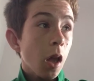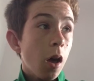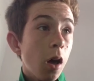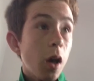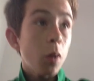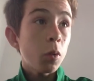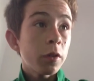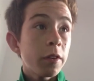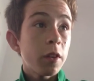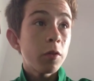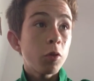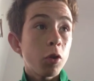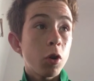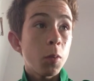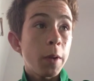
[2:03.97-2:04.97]
I wanted to
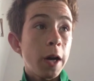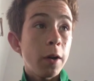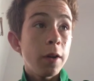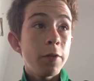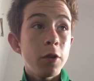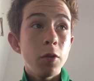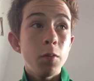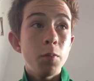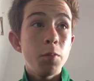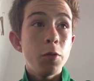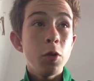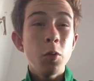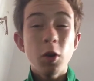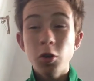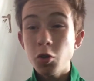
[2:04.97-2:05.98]
talk about, if you
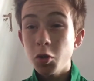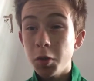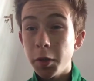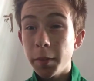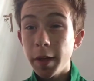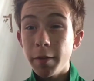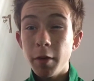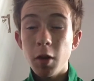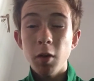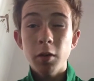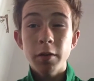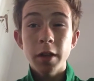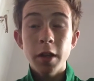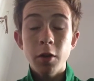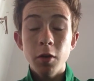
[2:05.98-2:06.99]
do watch all of my vlogs,
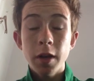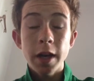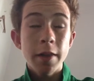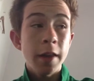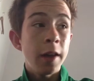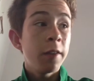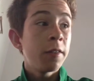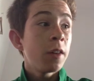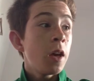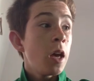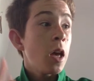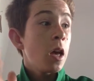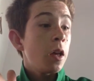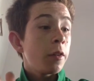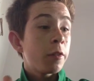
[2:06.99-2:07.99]
then you'll get this.
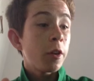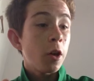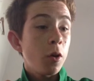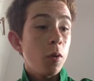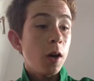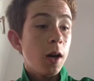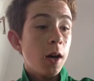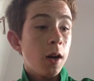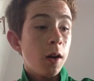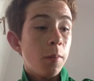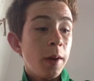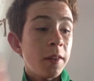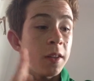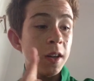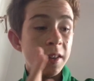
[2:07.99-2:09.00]
So
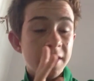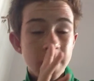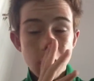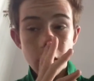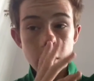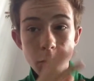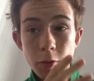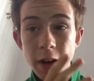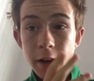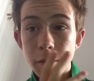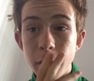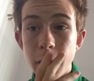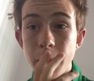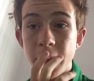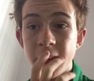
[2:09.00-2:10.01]
basically I said I'm going to
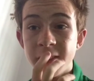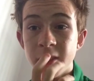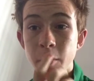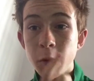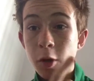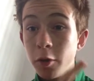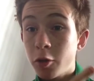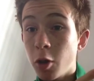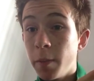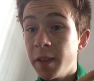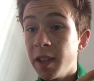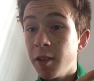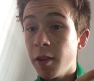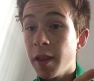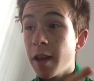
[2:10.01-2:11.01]
randomly pick someone who's
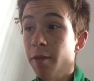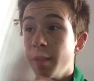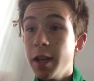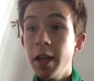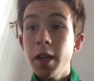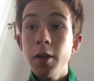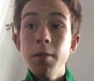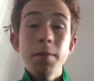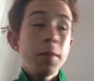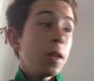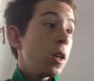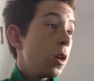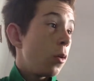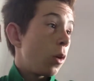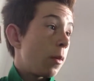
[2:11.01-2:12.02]
commented on that video.
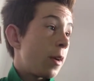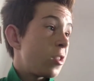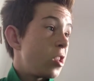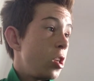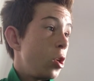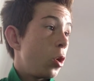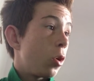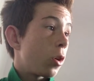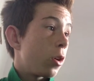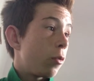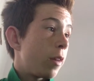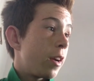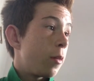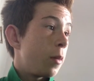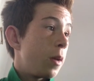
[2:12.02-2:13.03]
Well, I'm actually not going to
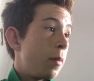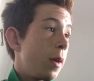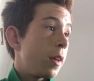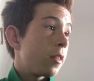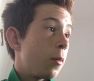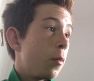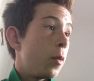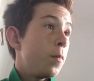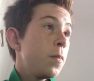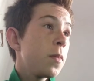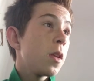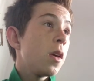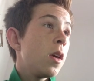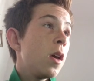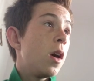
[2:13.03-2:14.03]
randomly pick someone.
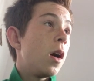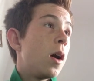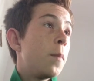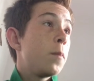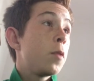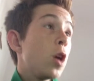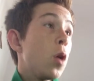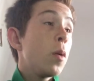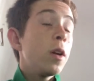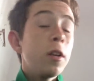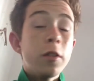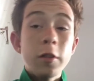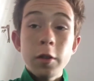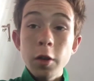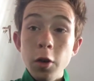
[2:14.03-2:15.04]
I'm going
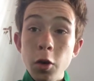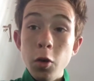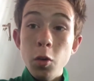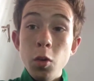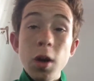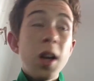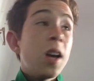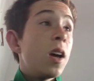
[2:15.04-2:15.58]
to